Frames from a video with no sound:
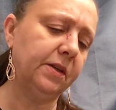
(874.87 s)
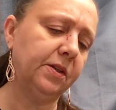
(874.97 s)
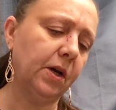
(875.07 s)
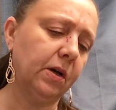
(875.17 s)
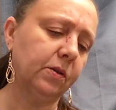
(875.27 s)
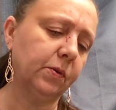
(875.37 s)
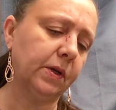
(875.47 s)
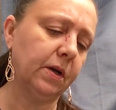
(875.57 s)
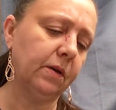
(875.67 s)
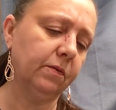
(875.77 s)
a dog's
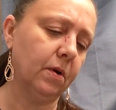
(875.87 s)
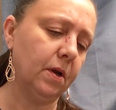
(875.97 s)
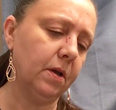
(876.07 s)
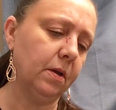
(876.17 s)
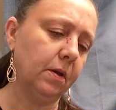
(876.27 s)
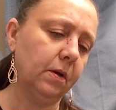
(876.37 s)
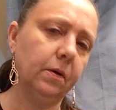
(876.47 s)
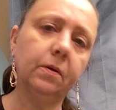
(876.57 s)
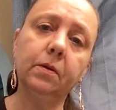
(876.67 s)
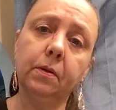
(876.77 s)
recovery in here.